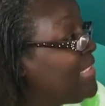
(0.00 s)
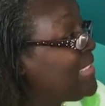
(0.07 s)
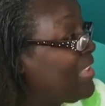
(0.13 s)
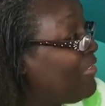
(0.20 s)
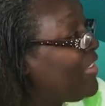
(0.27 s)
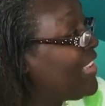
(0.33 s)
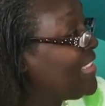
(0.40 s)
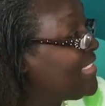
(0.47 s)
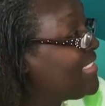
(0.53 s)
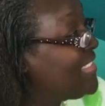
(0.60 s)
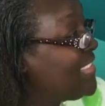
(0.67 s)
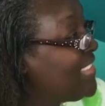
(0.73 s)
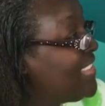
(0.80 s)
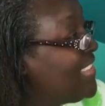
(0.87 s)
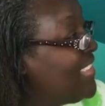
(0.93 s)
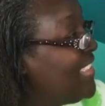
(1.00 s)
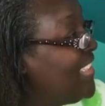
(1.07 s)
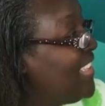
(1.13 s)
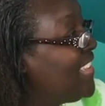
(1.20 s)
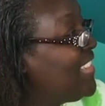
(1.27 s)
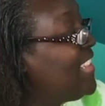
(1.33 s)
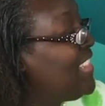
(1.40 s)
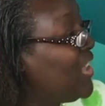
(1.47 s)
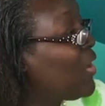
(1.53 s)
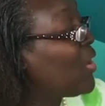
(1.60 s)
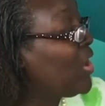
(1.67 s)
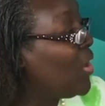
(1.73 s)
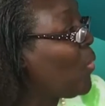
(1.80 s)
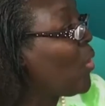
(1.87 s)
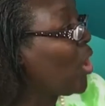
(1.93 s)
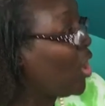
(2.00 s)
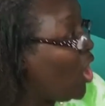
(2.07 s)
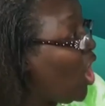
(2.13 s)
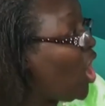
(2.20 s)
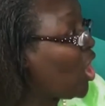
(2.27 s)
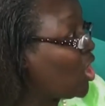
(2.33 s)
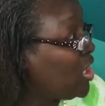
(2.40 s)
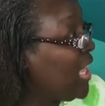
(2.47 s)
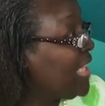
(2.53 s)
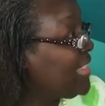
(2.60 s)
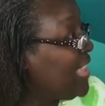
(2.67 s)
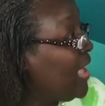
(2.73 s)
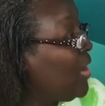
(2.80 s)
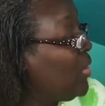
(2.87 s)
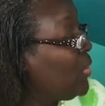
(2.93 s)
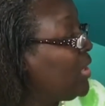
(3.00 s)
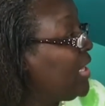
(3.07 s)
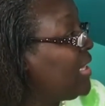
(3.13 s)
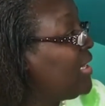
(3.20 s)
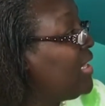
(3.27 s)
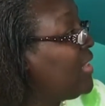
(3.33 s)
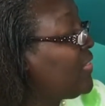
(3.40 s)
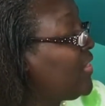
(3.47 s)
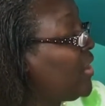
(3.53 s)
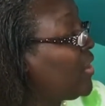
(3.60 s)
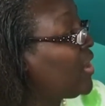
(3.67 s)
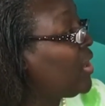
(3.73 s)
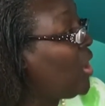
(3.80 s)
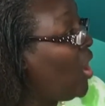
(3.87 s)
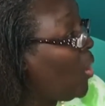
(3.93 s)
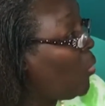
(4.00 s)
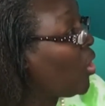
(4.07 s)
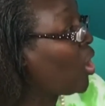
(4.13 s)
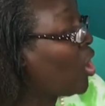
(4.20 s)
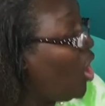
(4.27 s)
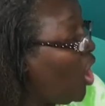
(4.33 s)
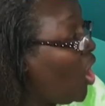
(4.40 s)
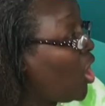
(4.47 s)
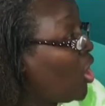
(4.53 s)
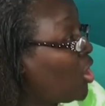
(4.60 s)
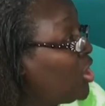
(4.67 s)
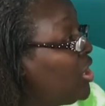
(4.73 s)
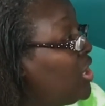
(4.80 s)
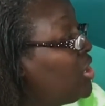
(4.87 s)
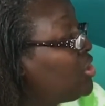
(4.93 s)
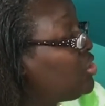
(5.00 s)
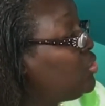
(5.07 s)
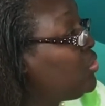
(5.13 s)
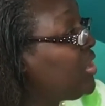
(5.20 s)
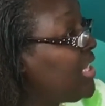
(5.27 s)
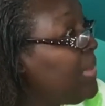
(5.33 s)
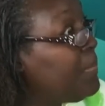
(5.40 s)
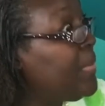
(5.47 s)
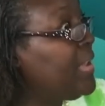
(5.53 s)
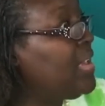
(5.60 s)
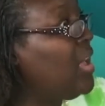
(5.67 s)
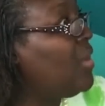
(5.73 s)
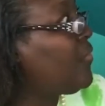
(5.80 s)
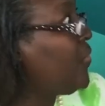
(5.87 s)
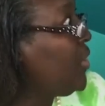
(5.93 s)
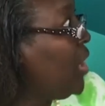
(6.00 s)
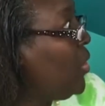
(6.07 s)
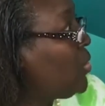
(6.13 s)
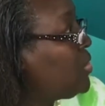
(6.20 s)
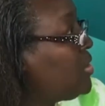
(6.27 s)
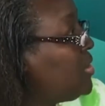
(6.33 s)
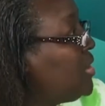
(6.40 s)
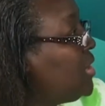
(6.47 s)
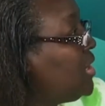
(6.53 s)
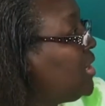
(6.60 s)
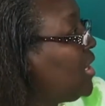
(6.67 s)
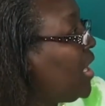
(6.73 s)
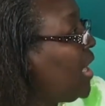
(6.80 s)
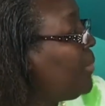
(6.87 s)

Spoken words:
of it, then they're going to work hard like they own it. They're going to work hard to keep it afloat and